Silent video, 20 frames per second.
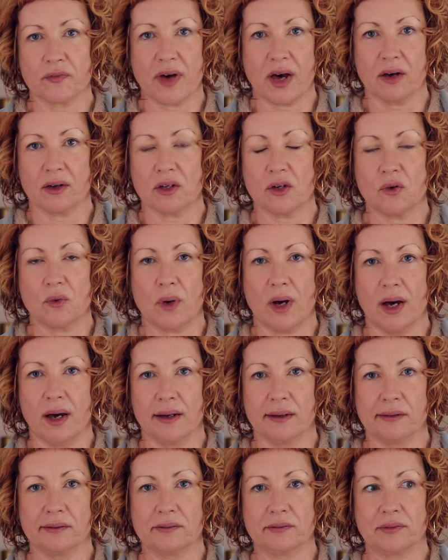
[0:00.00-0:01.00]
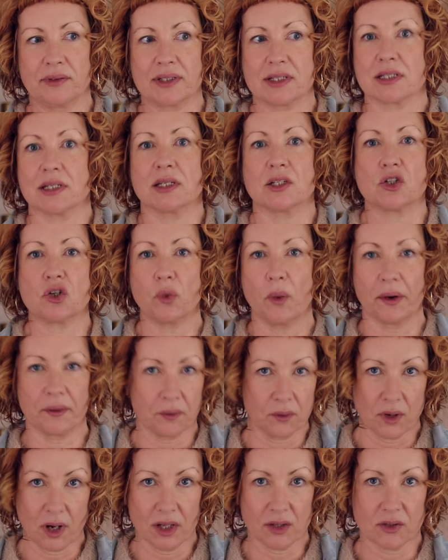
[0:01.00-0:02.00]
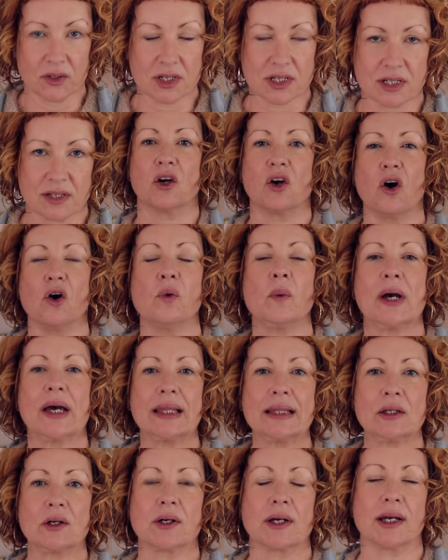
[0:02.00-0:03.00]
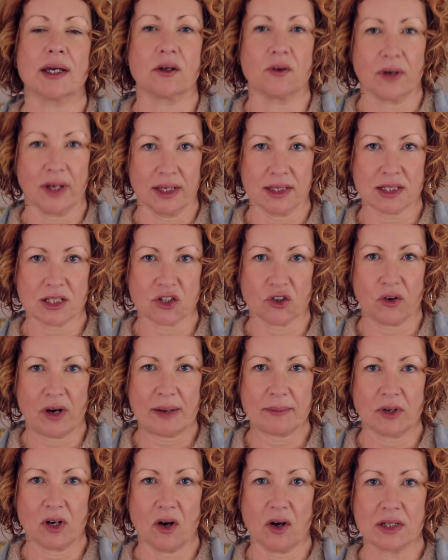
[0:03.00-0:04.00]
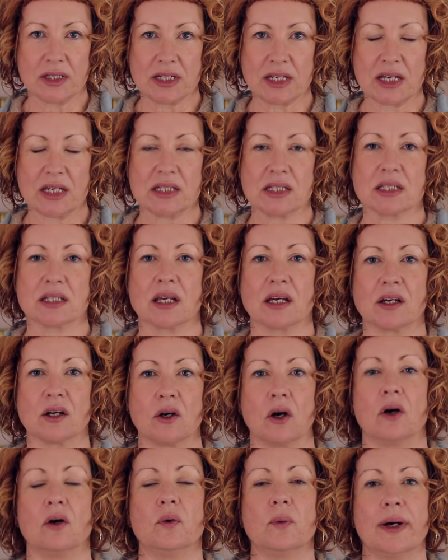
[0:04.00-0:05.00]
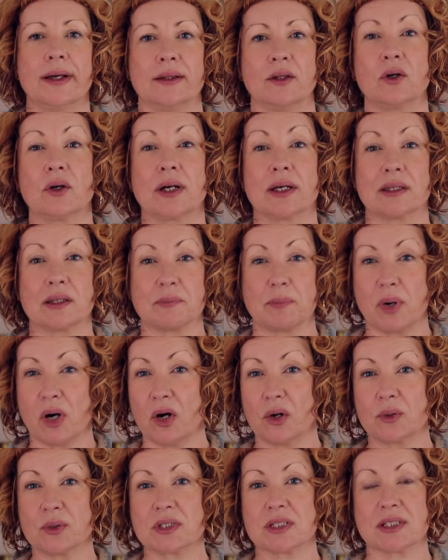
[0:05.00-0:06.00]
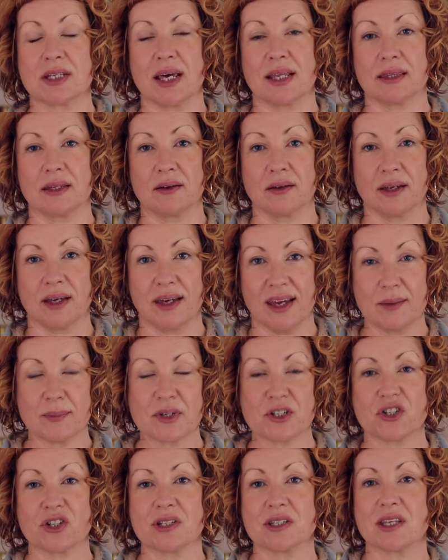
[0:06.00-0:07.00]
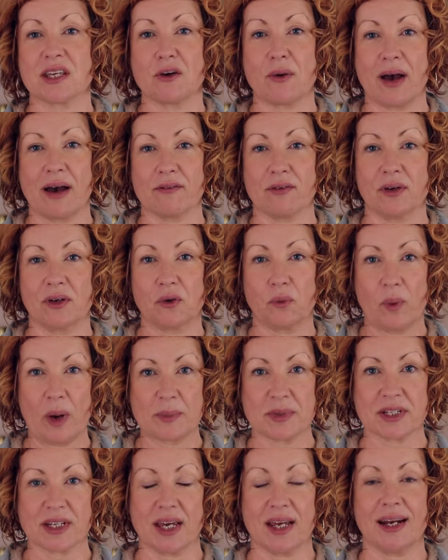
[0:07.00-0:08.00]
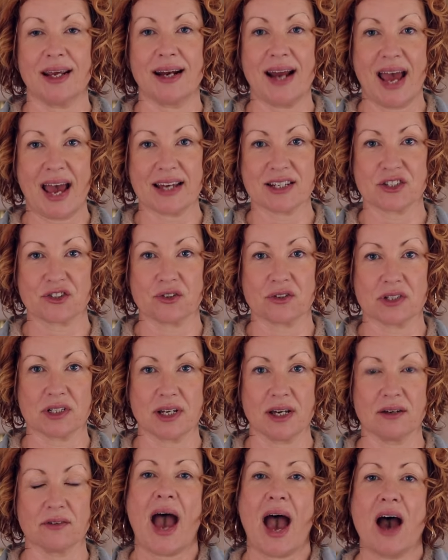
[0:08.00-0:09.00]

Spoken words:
value of, let's say, $200, go and look at your Instagram content and go and look at the posts and the images that you have on your website and ask yourself,